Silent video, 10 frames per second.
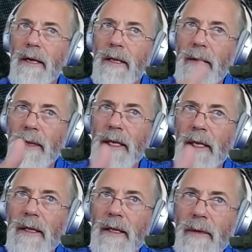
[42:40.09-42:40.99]
Now let me
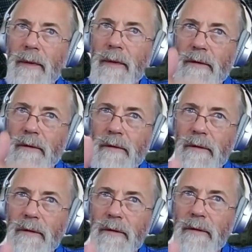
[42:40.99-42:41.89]
let me
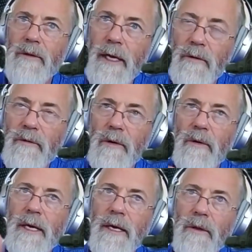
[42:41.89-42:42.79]
ask you
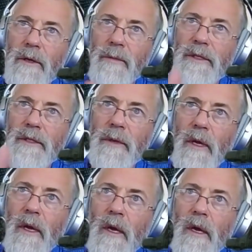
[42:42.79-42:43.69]
as you kind of look forward not
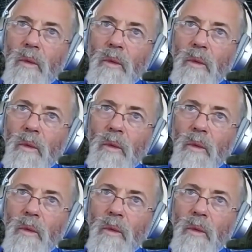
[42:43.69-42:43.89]
only your business,